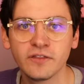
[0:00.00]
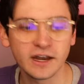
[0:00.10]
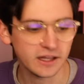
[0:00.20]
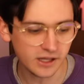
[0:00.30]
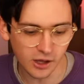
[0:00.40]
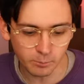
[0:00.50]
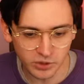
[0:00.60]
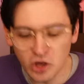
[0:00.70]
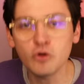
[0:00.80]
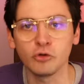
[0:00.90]
that he
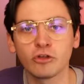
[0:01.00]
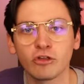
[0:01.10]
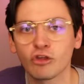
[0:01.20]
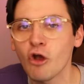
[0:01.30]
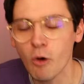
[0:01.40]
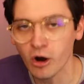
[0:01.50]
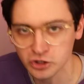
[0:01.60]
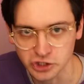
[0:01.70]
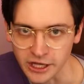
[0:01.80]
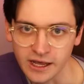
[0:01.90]
abused so
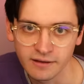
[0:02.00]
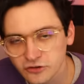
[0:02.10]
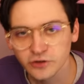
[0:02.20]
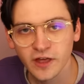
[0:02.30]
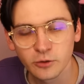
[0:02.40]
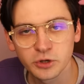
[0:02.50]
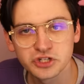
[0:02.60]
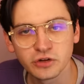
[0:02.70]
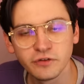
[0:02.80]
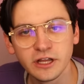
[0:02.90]
harshly. I took that
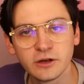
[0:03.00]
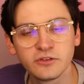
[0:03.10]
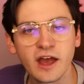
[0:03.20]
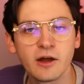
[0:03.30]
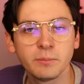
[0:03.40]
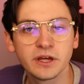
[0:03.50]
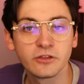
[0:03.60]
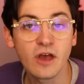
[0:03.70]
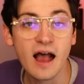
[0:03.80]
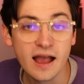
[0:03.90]
original video down
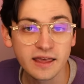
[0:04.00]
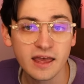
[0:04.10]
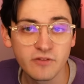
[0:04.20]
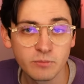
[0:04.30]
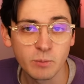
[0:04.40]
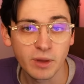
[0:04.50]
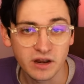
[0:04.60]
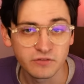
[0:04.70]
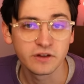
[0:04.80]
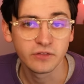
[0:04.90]
because I gave him the
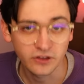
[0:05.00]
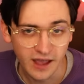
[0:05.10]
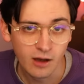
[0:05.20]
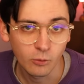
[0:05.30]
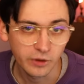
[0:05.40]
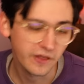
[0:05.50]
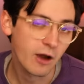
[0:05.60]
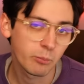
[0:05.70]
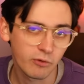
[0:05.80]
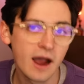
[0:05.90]
benefit of the doubt
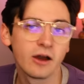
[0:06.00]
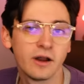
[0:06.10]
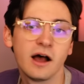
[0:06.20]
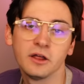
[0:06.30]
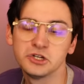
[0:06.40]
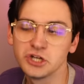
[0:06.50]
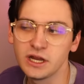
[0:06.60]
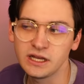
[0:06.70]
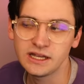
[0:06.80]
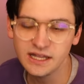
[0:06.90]
without prior knowledge,
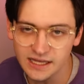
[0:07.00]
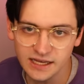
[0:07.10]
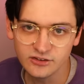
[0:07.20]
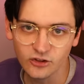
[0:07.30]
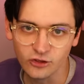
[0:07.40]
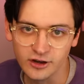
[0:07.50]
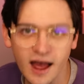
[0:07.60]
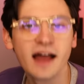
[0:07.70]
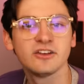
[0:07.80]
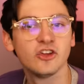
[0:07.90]
and he does
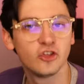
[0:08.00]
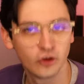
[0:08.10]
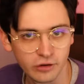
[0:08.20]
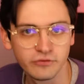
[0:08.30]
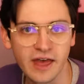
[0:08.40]
not deserve